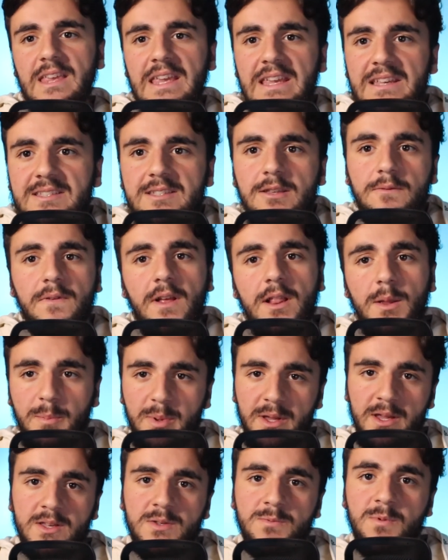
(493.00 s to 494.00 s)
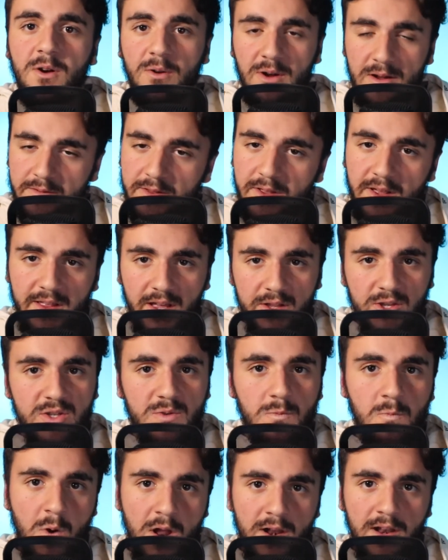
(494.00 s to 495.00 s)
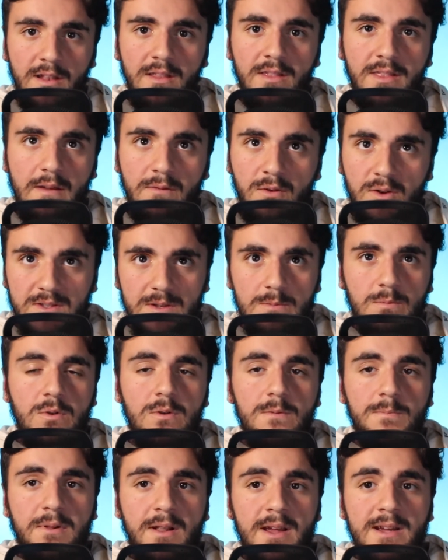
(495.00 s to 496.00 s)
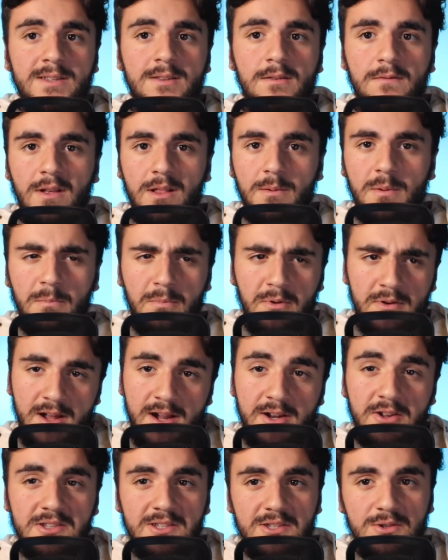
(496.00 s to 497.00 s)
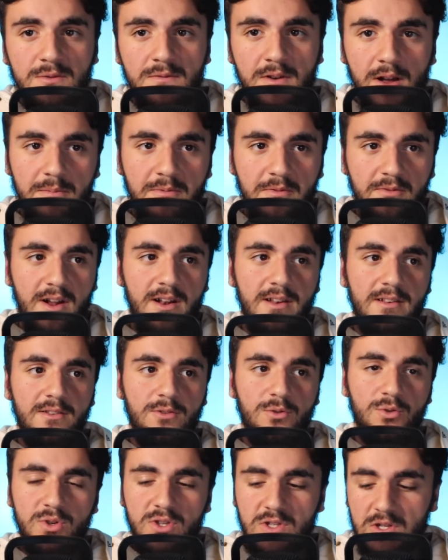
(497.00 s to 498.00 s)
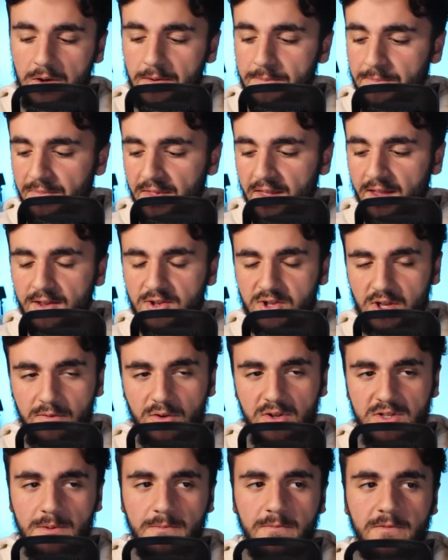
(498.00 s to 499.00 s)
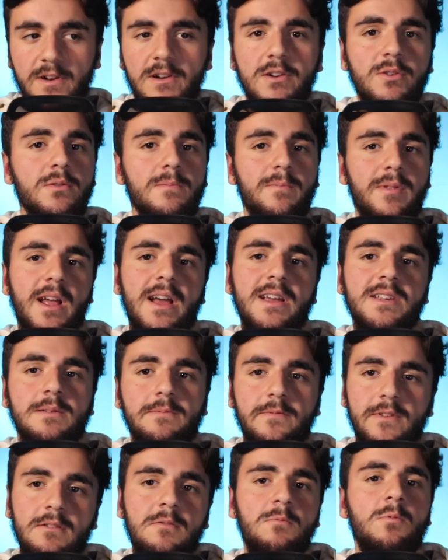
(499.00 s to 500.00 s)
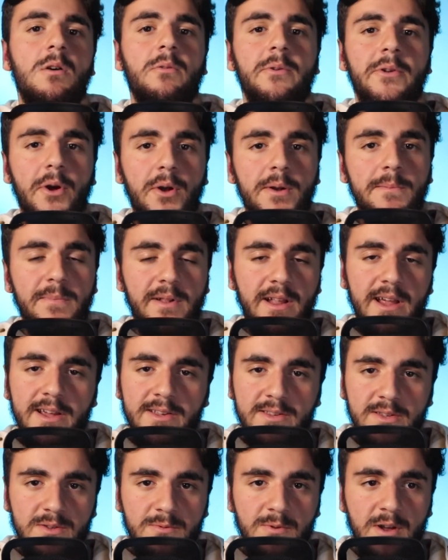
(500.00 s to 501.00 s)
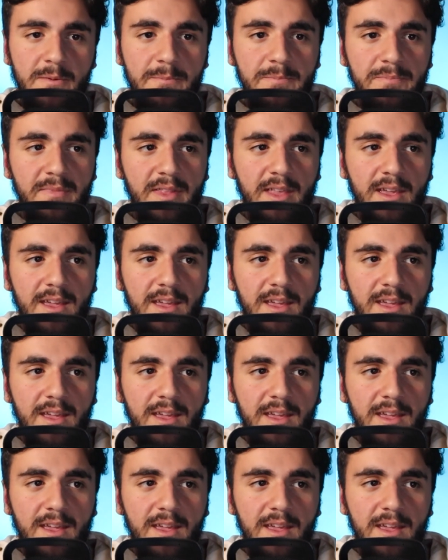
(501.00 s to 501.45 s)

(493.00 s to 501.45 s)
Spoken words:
is developing as well. Even though they just won it, they've got some good players developing. Bernardo Silva up front also. So they've got some very good players, some very well-known players as well.